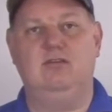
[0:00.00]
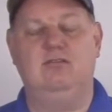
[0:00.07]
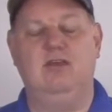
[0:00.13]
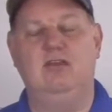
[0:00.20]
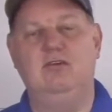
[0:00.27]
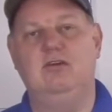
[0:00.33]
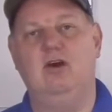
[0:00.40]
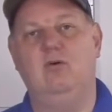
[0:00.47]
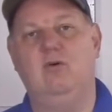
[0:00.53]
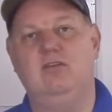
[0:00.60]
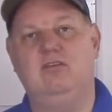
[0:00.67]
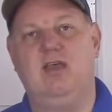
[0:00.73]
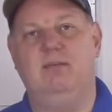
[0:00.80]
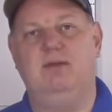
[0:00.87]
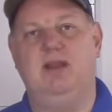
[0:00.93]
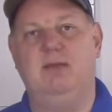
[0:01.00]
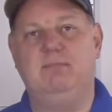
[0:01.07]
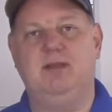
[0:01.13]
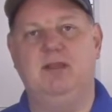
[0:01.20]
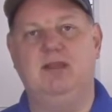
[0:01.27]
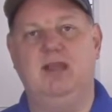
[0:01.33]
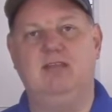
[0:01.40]
so you know what's coming up
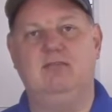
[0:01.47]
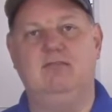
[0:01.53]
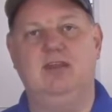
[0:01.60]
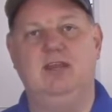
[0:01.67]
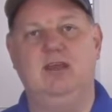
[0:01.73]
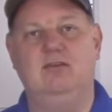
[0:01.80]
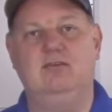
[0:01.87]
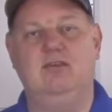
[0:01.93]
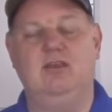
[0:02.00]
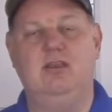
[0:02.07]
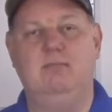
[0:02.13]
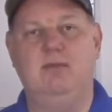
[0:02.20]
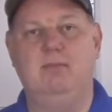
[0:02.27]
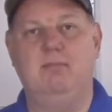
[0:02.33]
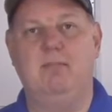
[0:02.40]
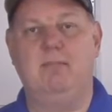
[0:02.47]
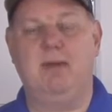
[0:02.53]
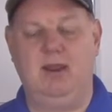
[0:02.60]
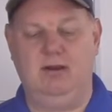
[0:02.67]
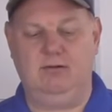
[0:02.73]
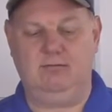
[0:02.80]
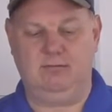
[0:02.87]
in the next video, so you can be
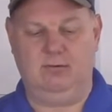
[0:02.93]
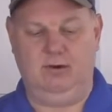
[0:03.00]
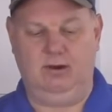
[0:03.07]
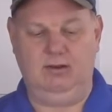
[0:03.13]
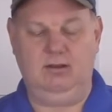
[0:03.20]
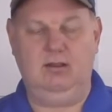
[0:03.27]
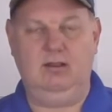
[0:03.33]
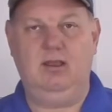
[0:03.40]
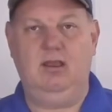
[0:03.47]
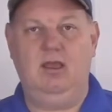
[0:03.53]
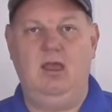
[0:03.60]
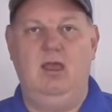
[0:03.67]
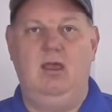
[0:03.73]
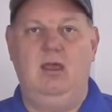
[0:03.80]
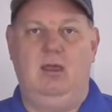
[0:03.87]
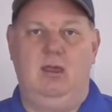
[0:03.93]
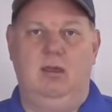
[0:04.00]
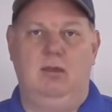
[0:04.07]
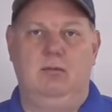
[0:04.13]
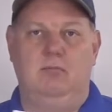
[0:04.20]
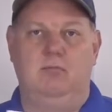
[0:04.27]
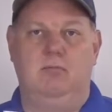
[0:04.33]
prepared for it.
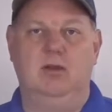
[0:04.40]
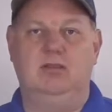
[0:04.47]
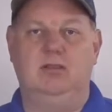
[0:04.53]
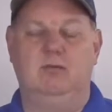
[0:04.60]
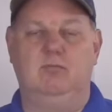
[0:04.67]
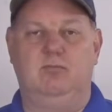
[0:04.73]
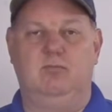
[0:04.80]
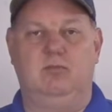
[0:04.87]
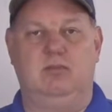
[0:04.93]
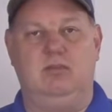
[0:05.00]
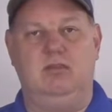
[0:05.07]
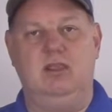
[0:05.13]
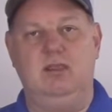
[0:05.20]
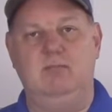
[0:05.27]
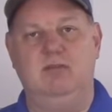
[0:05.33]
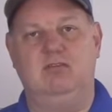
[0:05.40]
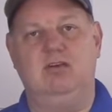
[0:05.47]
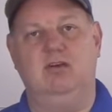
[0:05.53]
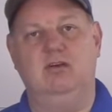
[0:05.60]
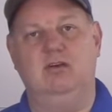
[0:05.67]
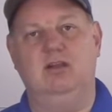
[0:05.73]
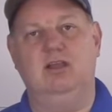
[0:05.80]
But the
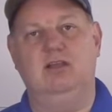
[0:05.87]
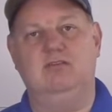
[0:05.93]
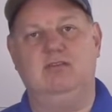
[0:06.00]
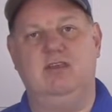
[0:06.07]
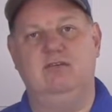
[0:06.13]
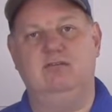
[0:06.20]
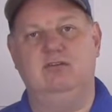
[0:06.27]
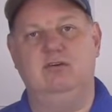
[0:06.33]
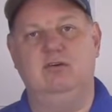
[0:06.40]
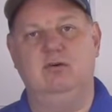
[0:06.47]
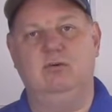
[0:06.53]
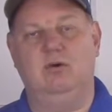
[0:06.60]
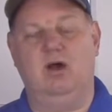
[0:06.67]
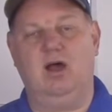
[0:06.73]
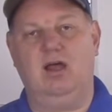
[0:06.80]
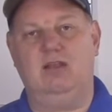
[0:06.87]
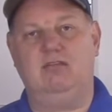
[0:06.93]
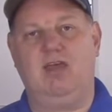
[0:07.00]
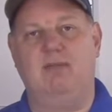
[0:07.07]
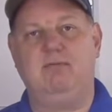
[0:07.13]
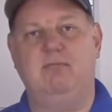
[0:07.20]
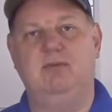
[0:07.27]
material list gives you a
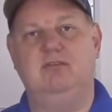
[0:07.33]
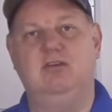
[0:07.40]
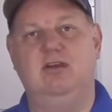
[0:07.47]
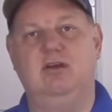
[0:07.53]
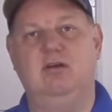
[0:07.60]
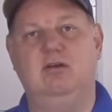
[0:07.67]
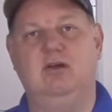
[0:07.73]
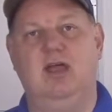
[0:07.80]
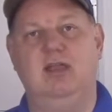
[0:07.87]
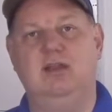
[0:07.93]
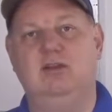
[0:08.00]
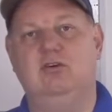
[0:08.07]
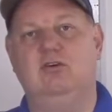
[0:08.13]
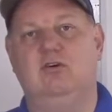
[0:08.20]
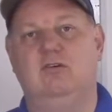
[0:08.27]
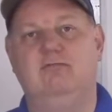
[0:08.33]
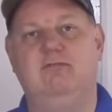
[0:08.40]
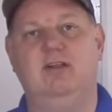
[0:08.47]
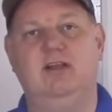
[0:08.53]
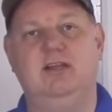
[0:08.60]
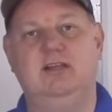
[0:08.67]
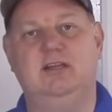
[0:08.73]
type of material, and then you're going to
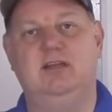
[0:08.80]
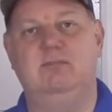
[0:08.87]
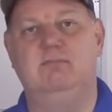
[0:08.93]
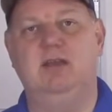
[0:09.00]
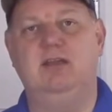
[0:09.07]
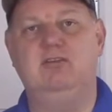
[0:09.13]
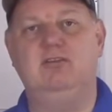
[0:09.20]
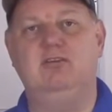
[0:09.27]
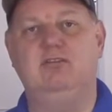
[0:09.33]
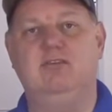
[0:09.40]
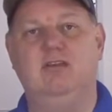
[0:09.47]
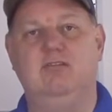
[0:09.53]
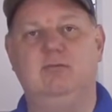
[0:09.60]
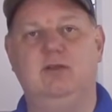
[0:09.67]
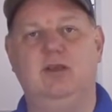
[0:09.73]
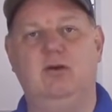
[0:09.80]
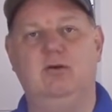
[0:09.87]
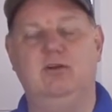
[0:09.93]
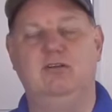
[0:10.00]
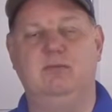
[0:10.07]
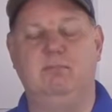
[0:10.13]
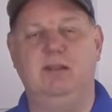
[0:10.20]
fill in the dimensions as we go
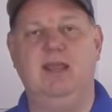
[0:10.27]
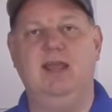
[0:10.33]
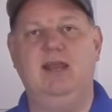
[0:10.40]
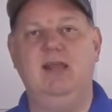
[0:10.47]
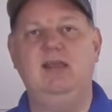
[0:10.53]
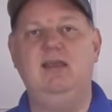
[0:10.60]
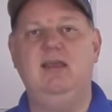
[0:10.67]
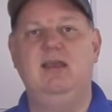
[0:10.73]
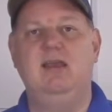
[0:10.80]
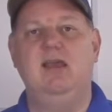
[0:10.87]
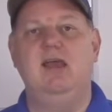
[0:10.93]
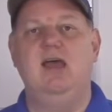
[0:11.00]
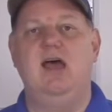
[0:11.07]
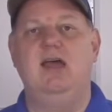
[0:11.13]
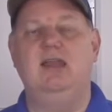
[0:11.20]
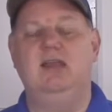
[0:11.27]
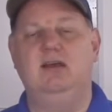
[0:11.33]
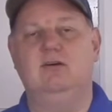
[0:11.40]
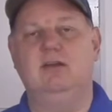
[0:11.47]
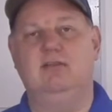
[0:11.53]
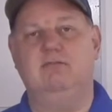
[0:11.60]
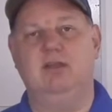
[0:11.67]
into planning, and then
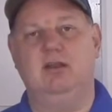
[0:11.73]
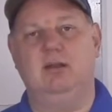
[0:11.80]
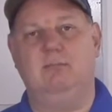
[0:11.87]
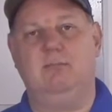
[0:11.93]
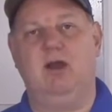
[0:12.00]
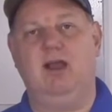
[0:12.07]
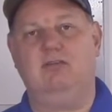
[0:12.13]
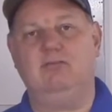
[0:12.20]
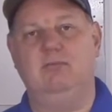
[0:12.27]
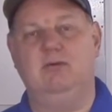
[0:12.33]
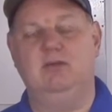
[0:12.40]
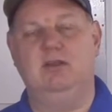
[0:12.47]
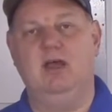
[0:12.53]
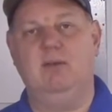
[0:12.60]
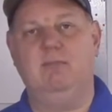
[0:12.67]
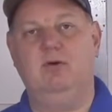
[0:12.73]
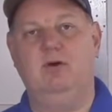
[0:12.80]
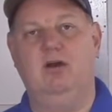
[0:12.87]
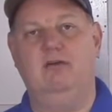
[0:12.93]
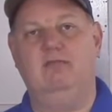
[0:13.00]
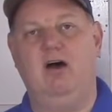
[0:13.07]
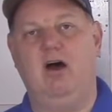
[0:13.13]
it'll give you an approximate number
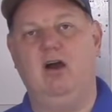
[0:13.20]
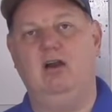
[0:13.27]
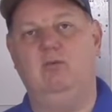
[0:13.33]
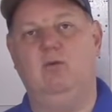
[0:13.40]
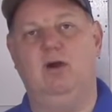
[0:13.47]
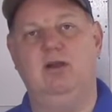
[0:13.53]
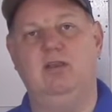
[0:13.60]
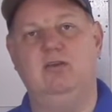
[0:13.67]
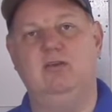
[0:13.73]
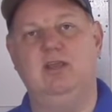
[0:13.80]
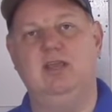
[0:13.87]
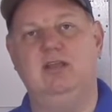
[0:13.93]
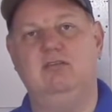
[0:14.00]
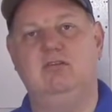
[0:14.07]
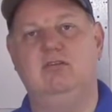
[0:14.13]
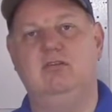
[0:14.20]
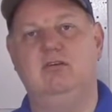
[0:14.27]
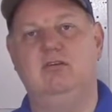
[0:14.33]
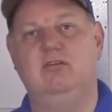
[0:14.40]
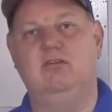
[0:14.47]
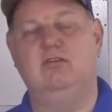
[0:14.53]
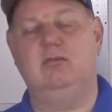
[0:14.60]
of hardware you need to
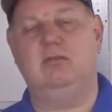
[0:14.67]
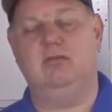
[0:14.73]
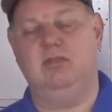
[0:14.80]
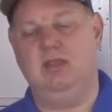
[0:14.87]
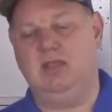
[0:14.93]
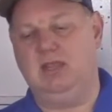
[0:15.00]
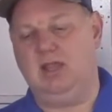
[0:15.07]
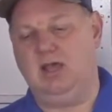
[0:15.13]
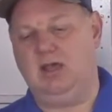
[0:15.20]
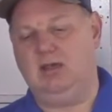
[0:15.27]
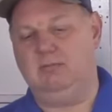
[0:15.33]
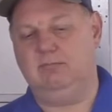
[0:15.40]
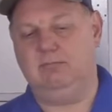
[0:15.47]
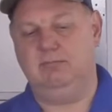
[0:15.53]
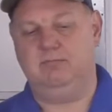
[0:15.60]
do the